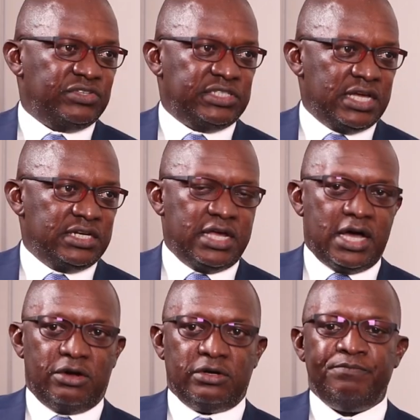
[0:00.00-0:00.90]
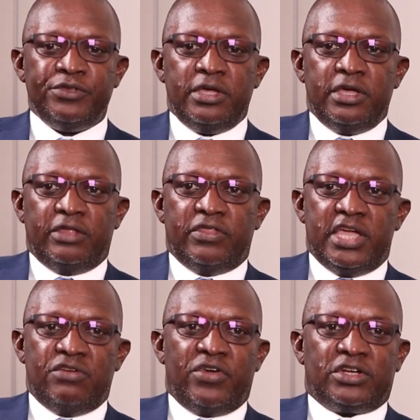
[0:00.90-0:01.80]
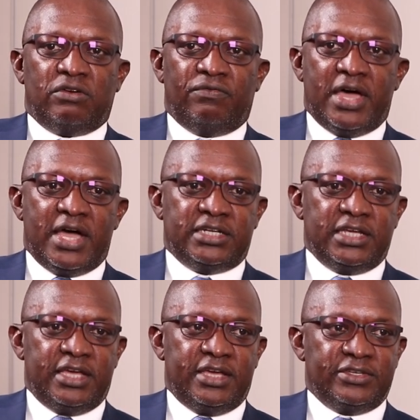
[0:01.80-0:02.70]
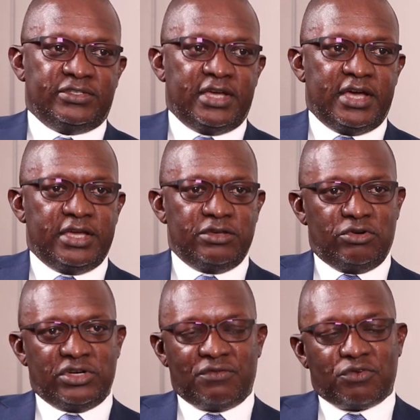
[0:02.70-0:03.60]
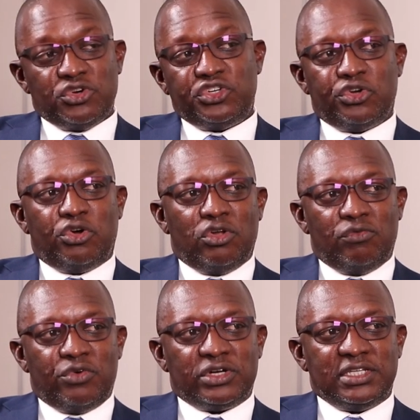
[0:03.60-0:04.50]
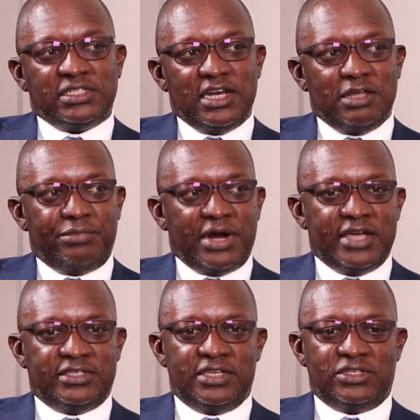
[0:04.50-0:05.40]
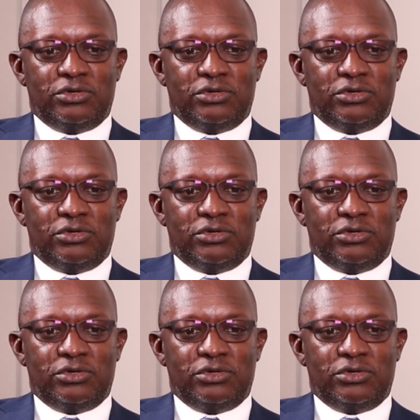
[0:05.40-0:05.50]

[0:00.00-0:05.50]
they've stayed down the effect of that is uh, you don't have control of what the selling price is.